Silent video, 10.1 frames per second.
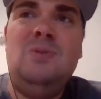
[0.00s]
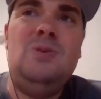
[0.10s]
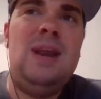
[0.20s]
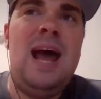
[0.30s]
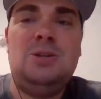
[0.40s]

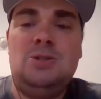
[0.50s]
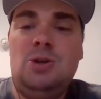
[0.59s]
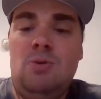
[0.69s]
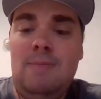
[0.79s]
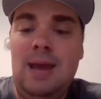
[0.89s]
were not
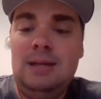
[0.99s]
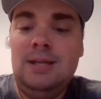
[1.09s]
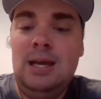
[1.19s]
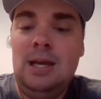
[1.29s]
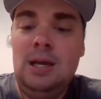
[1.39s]
so
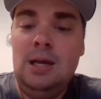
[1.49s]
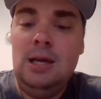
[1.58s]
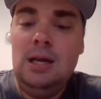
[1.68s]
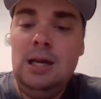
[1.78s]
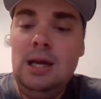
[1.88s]
amazing.
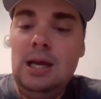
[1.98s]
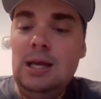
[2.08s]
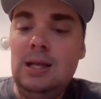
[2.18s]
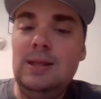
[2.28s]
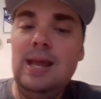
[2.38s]

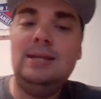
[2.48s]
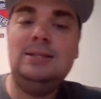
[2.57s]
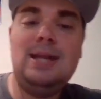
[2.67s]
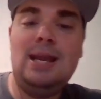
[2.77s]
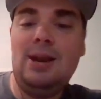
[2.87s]

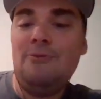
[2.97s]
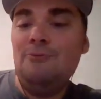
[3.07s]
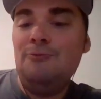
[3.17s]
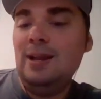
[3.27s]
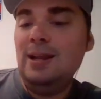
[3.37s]
Things
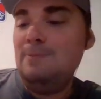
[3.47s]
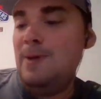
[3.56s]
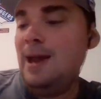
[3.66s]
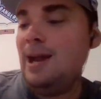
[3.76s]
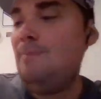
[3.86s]
didn't
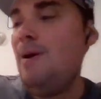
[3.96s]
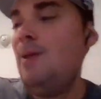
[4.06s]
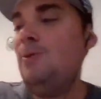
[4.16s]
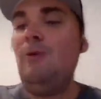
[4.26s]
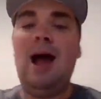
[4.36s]
really pick up
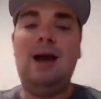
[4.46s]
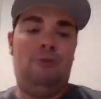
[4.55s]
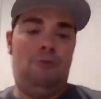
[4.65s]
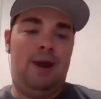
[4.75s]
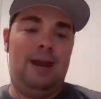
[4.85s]
on the
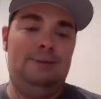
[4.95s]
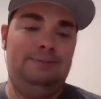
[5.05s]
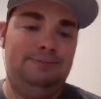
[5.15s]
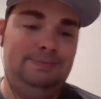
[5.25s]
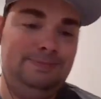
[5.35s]
rivalry
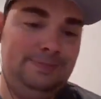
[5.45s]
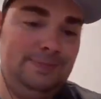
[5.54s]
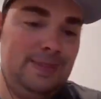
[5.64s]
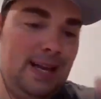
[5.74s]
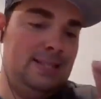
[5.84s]

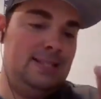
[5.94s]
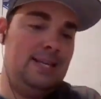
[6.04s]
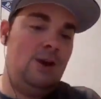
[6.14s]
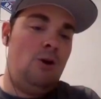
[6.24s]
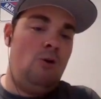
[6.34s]

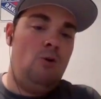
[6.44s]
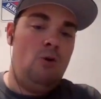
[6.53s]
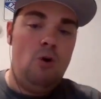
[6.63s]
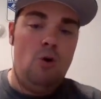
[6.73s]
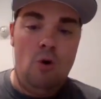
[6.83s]

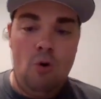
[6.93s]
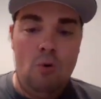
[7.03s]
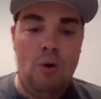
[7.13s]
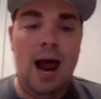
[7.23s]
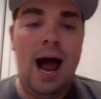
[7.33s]
until
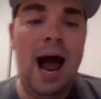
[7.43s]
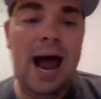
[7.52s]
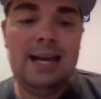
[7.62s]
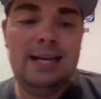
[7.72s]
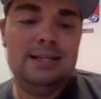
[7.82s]
what
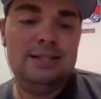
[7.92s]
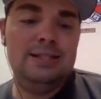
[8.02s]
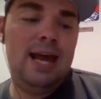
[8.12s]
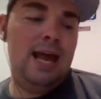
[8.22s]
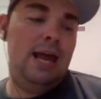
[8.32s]
I
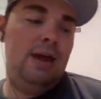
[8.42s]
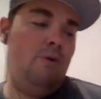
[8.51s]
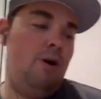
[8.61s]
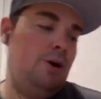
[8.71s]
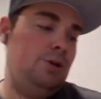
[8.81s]
say
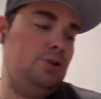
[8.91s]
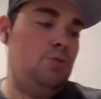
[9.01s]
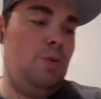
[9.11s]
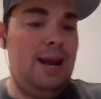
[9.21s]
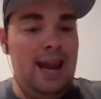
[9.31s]

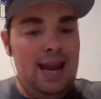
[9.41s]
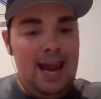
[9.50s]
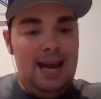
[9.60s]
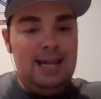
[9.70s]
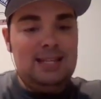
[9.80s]
was when it
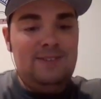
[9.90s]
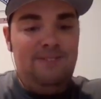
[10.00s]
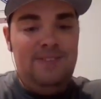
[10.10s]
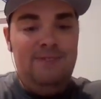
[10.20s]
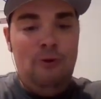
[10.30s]
hit its
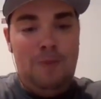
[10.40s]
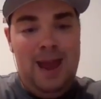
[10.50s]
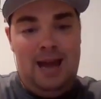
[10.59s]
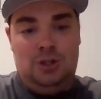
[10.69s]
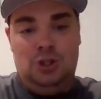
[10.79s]
fever
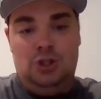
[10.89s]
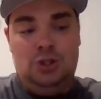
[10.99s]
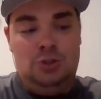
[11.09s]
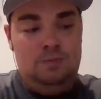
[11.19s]
pitch,